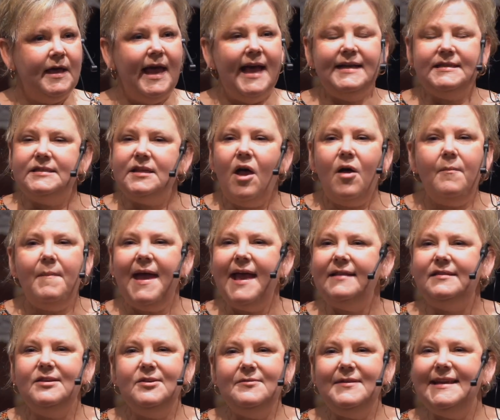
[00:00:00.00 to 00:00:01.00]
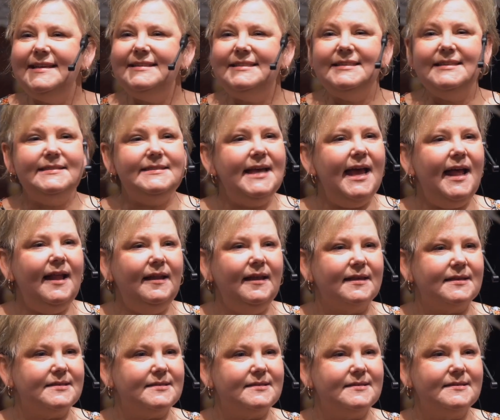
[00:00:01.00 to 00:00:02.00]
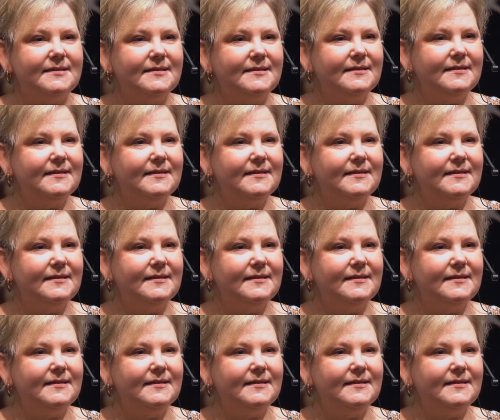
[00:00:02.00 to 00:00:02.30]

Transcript: That's all Matthew needs to tell us.